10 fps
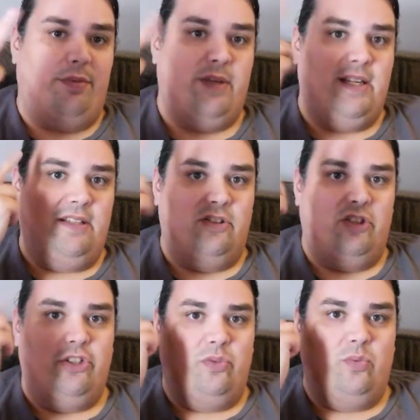three,
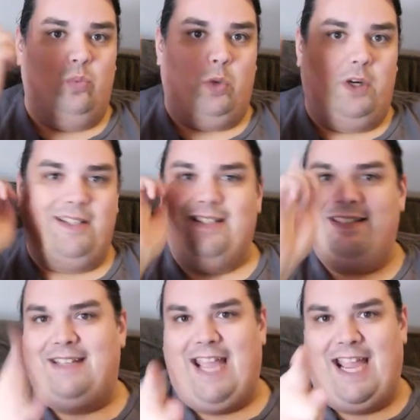two, one,
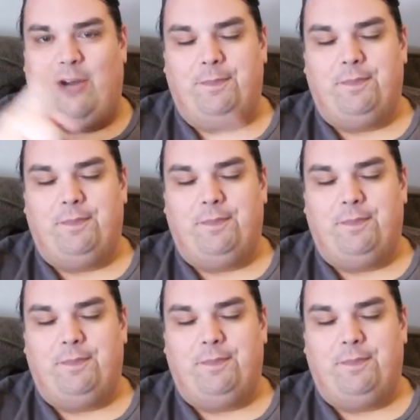now.